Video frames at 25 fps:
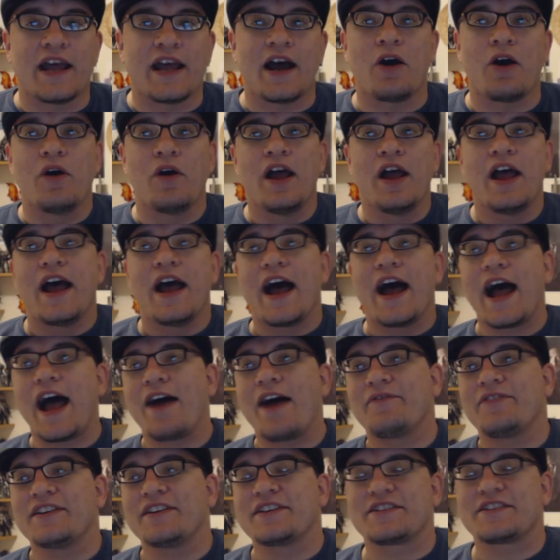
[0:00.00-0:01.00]
Now,
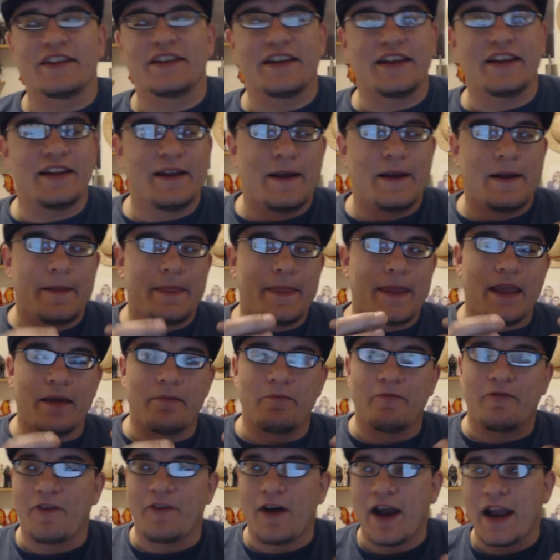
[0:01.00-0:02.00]
obviously,
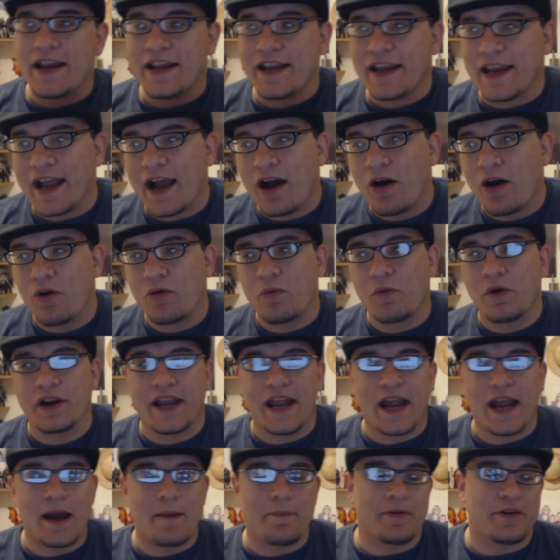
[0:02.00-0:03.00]
him finding out what
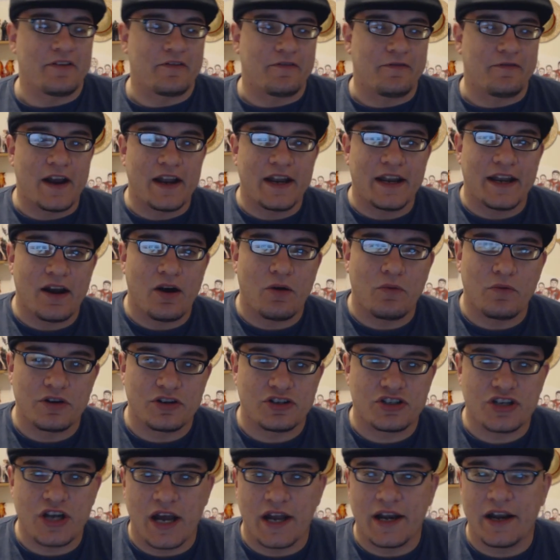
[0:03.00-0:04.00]
happened and finding out what
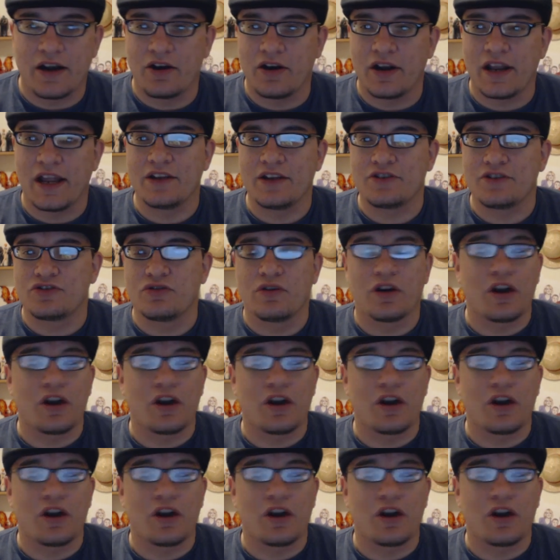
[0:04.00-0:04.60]
Jon Arryn had to.